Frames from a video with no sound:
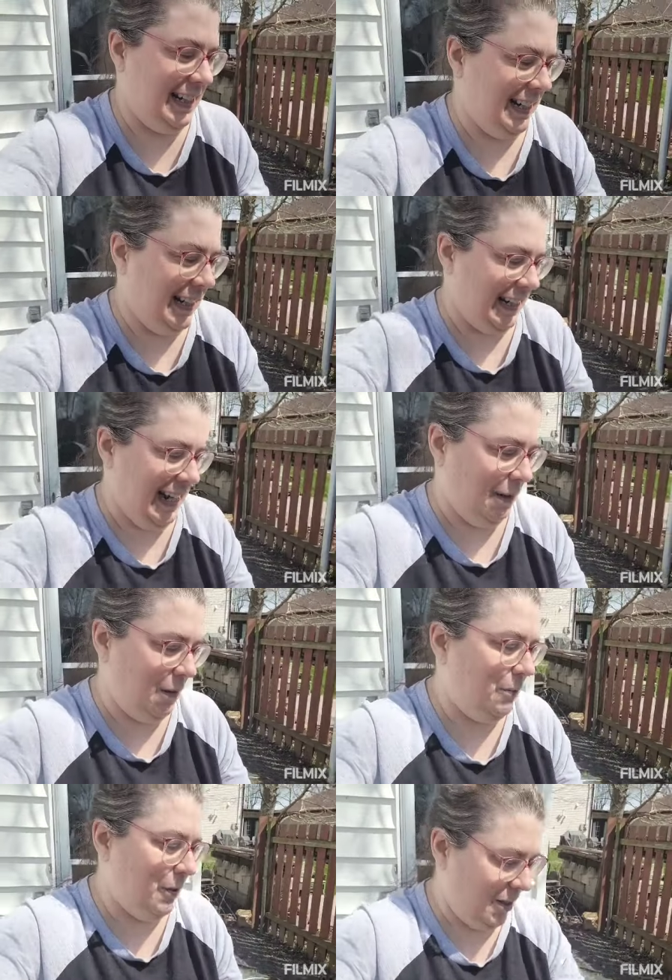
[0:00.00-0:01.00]
uh, yeah,
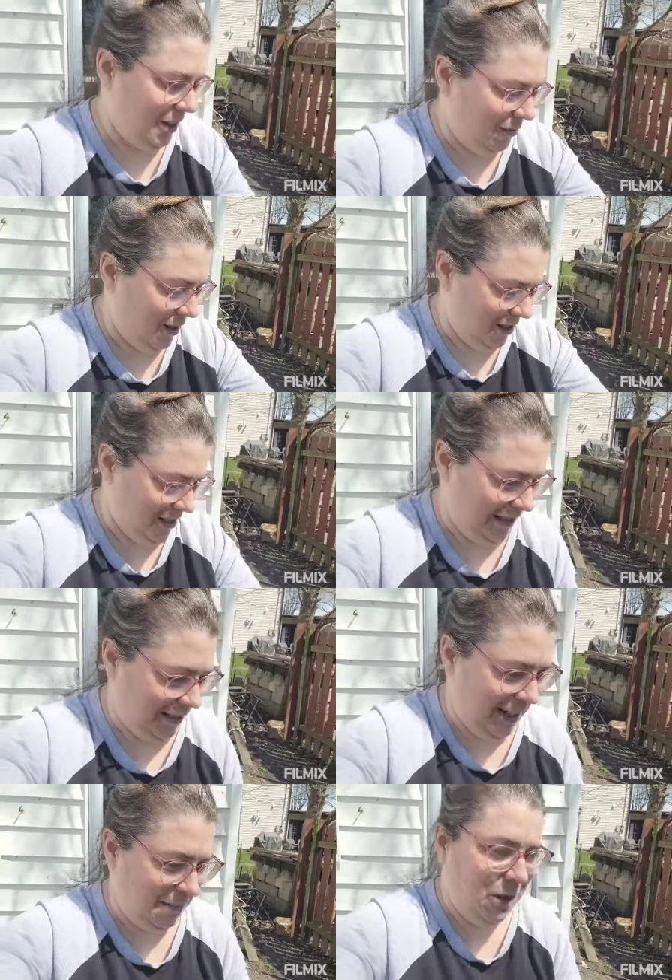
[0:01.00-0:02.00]
oh, there's another one underneath the
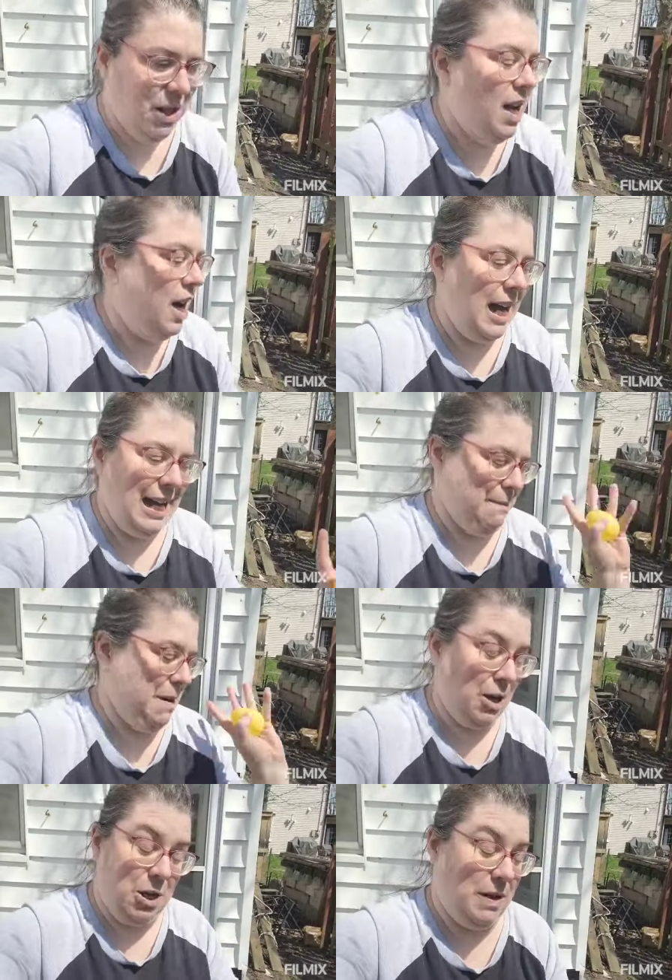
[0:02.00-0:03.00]
table. I am
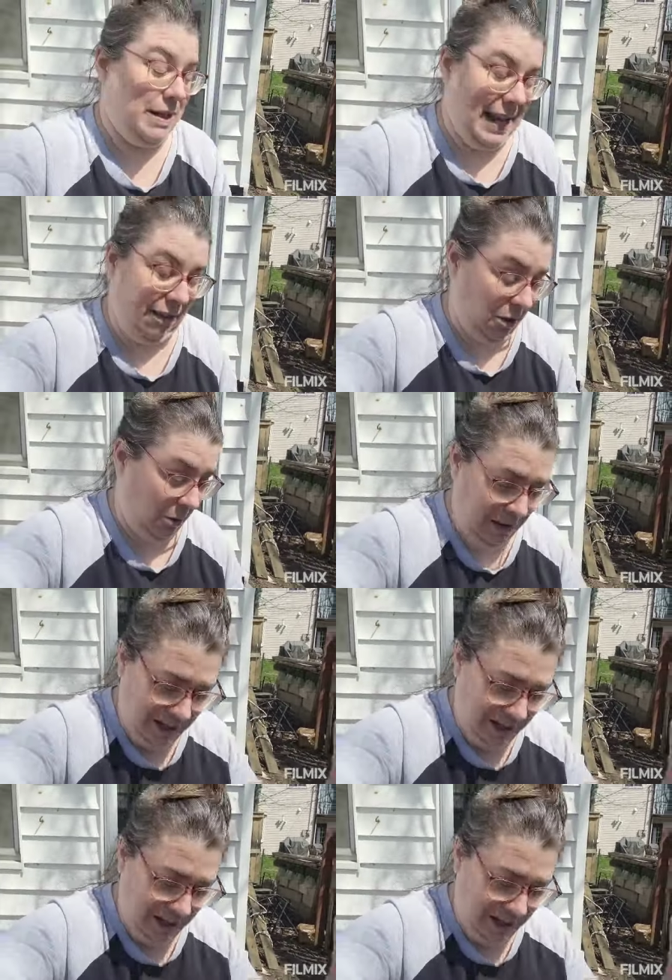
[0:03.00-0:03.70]
not going that low.